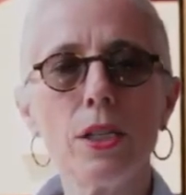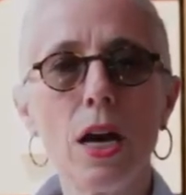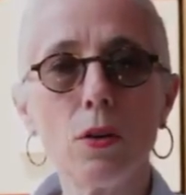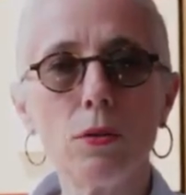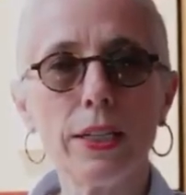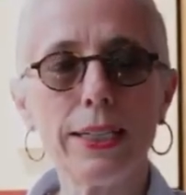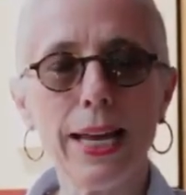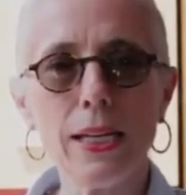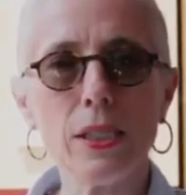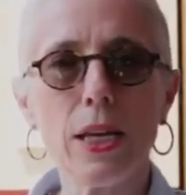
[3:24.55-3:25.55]
not only
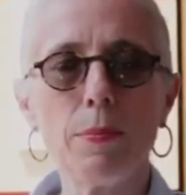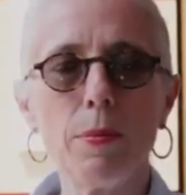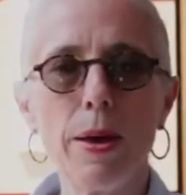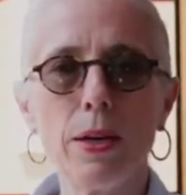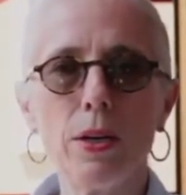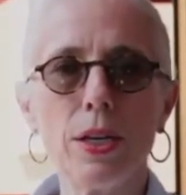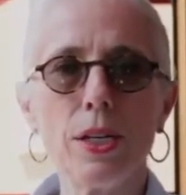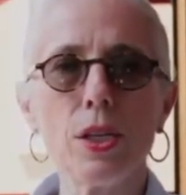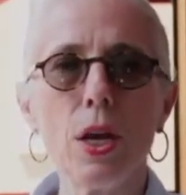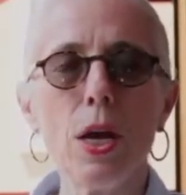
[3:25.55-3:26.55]
landscape
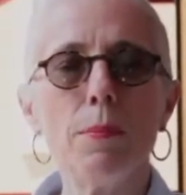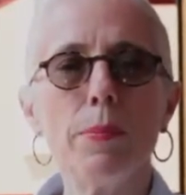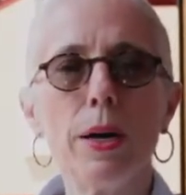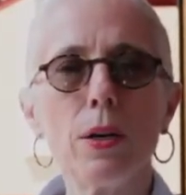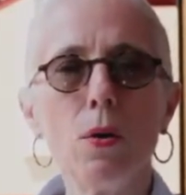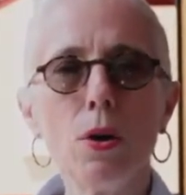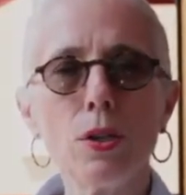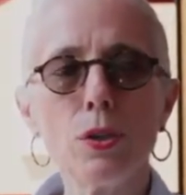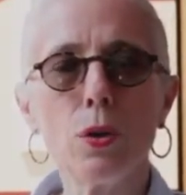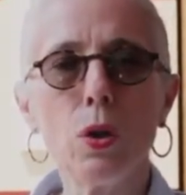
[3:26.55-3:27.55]
amenities, but
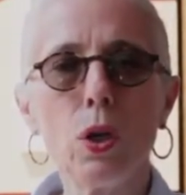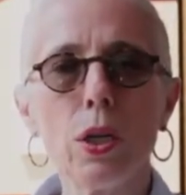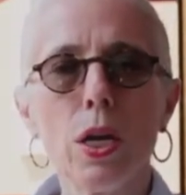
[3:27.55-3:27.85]
also